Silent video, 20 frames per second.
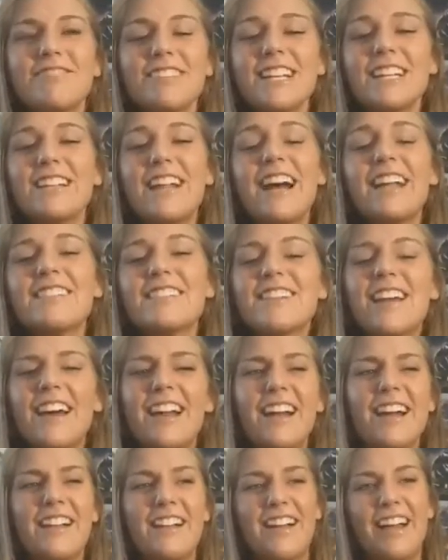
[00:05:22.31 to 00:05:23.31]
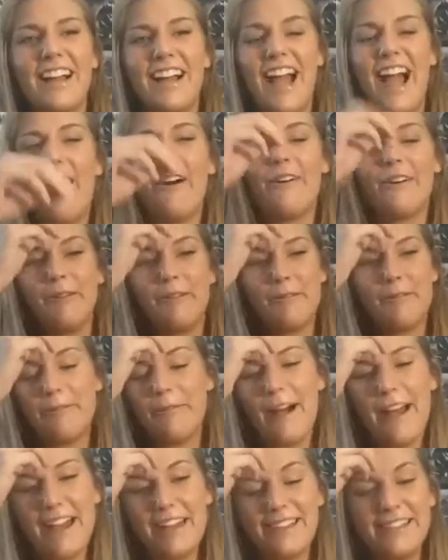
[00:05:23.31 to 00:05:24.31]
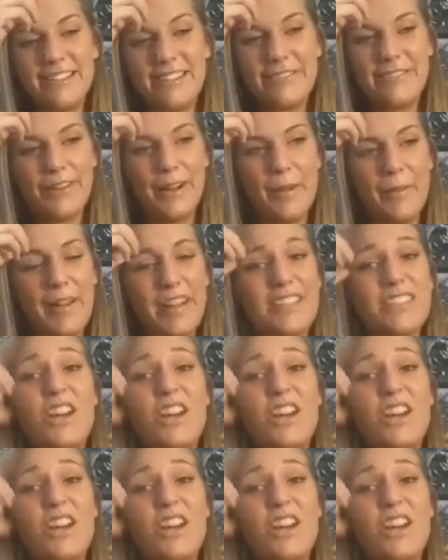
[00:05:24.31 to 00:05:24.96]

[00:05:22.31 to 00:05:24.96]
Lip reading: That's kind of, like, how it went for a bit.